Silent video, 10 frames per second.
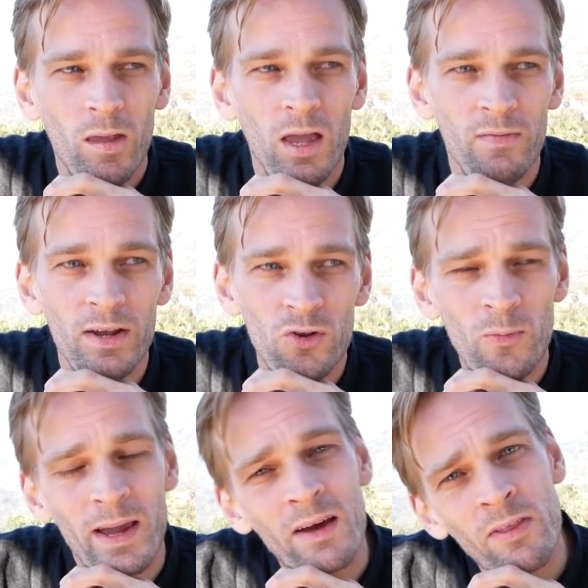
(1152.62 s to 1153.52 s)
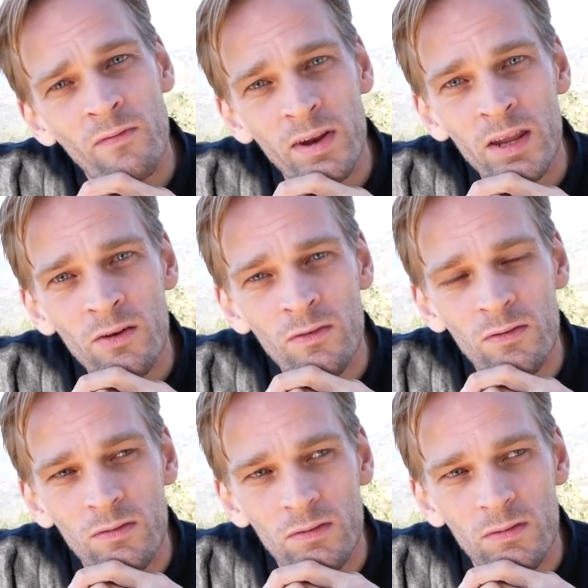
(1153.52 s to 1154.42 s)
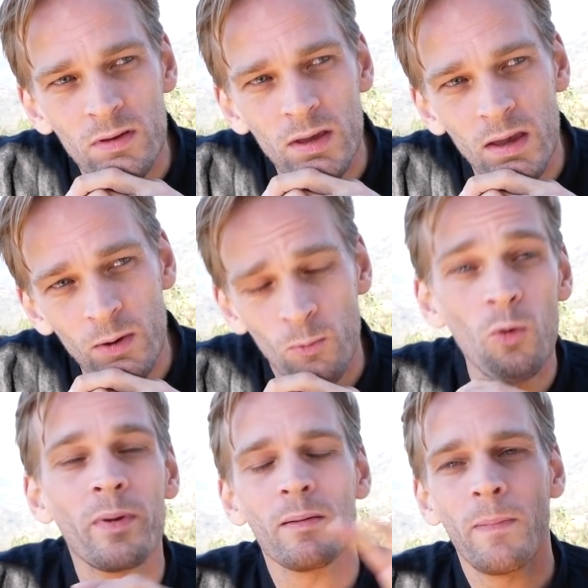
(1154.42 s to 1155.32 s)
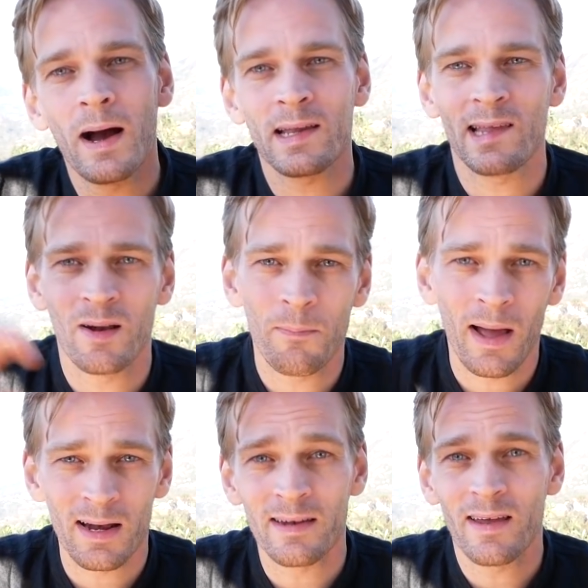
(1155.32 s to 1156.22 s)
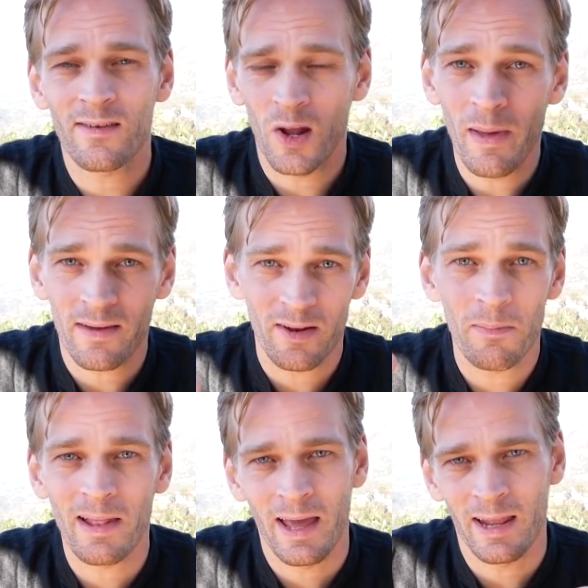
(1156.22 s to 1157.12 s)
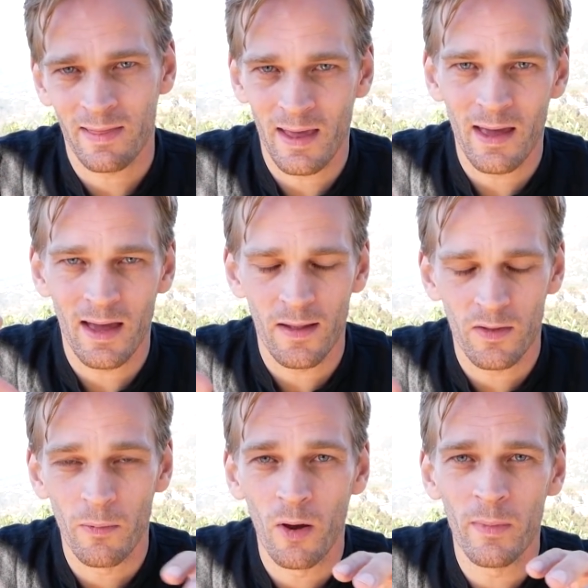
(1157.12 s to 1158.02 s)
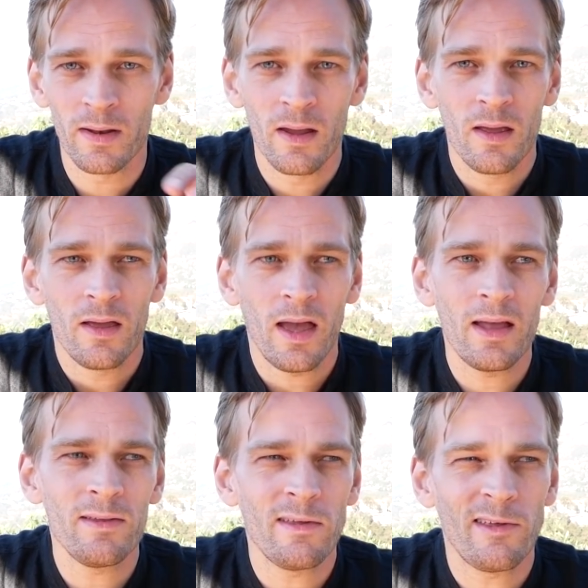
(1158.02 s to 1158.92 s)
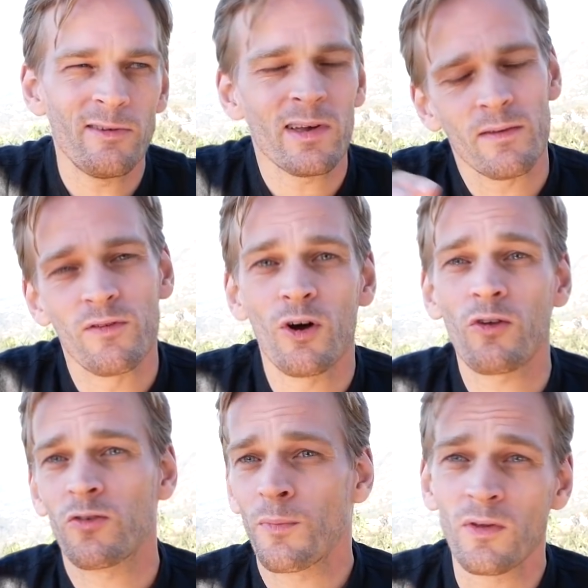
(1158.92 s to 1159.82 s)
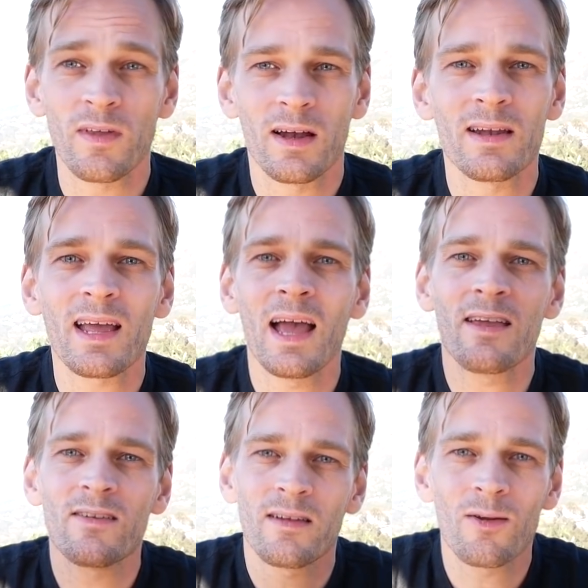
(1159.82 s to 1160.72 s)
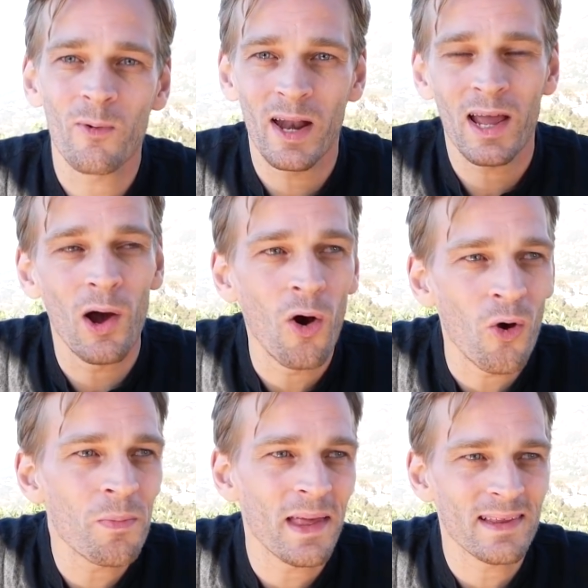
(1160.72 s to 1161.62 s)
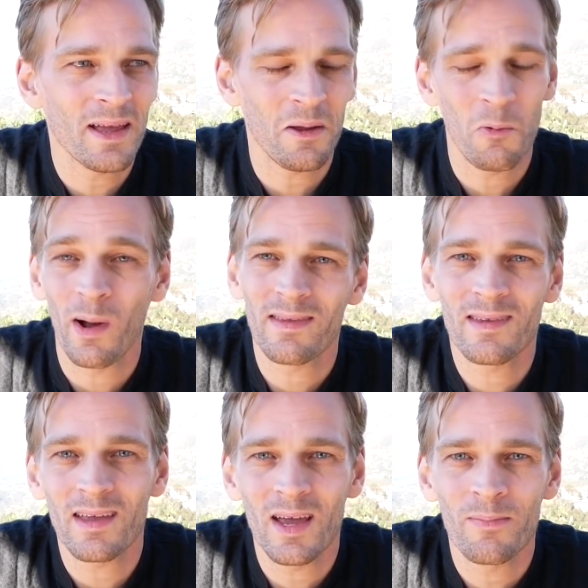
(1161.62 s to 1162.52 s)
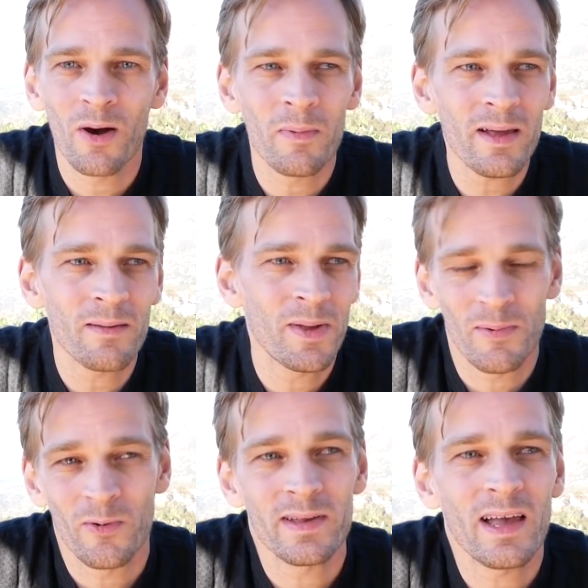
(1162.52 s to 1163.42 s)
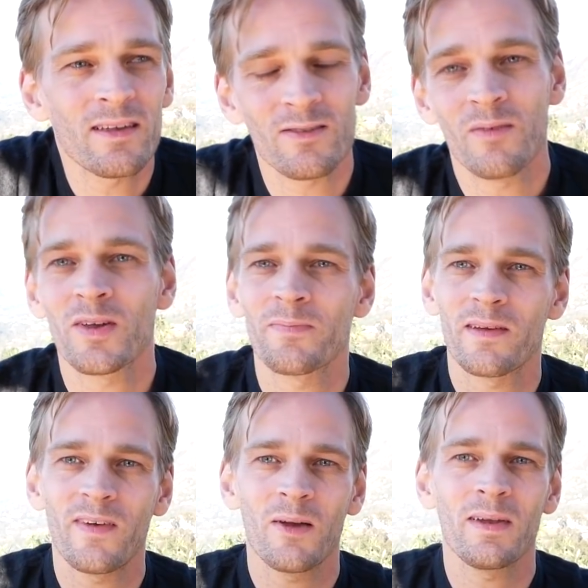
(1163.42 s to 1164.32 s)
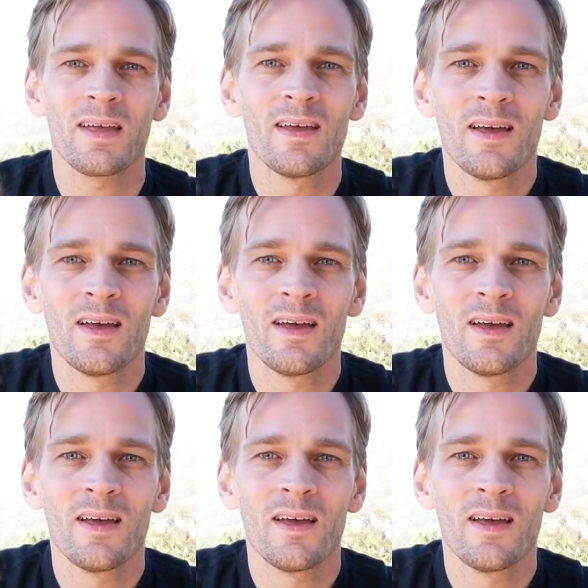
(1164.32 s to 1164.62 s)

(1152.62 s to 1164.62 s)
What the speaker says: if I do make other videos, it will be in Pakistan and Bangladesh, and I'm actually planning that at the moment. And you'll get vlogs from New Zealand occasionally when I go home. That's like once a year probably, and people always ask, do I miss my family?